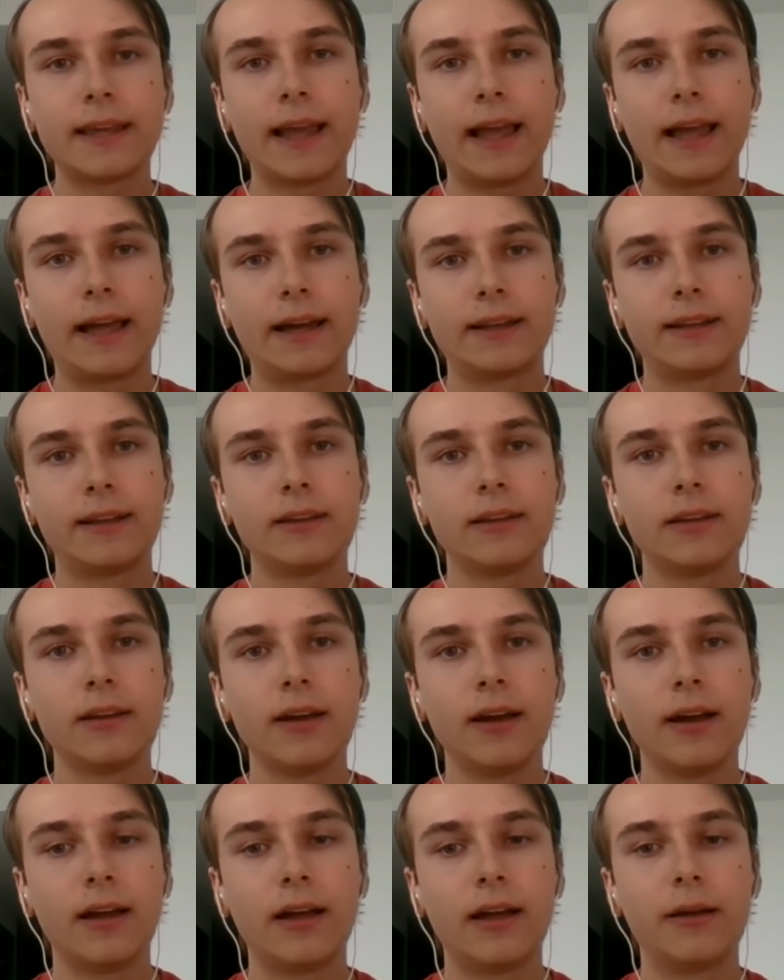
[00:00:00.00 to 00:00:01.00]
add
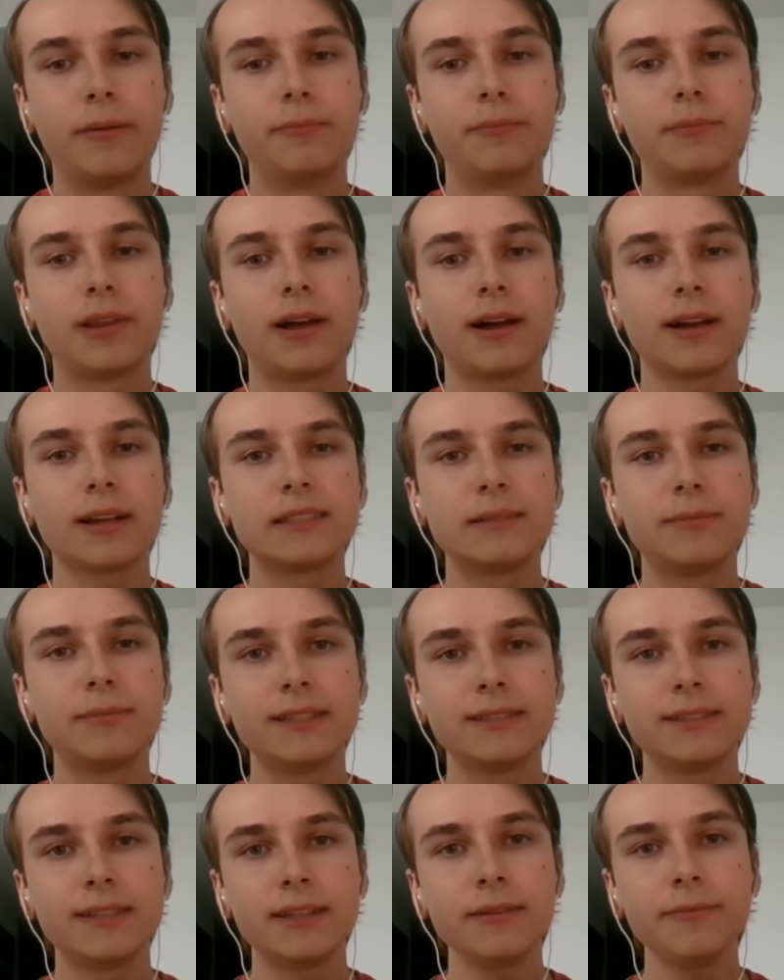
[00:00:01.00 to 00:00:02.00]
block
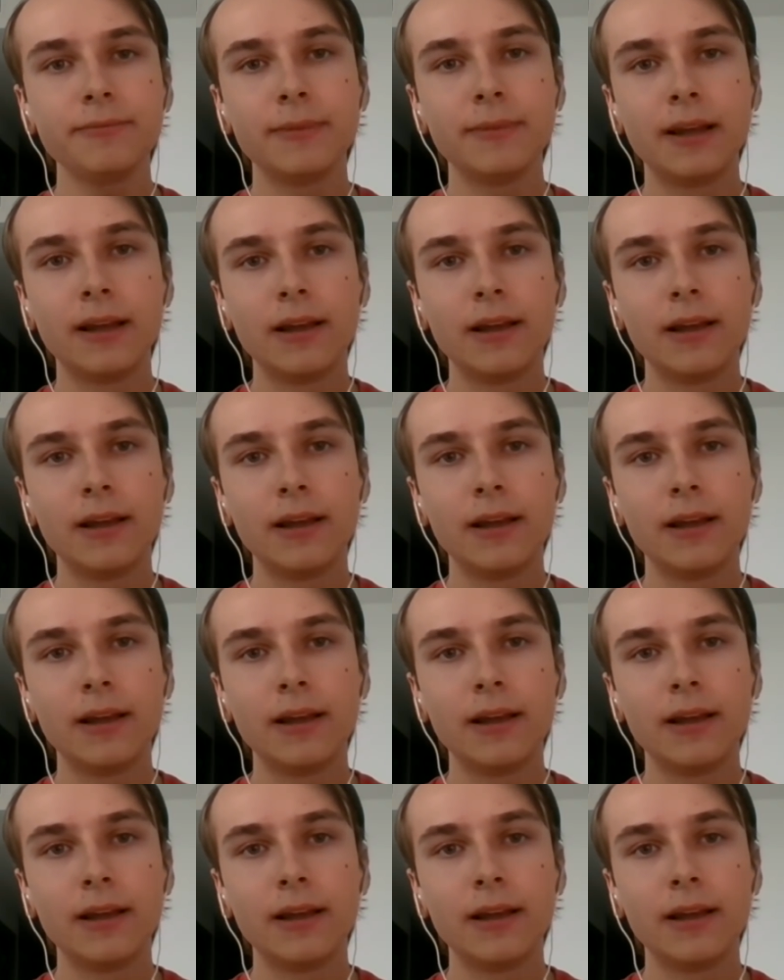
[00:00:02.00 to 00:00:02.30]
cementing.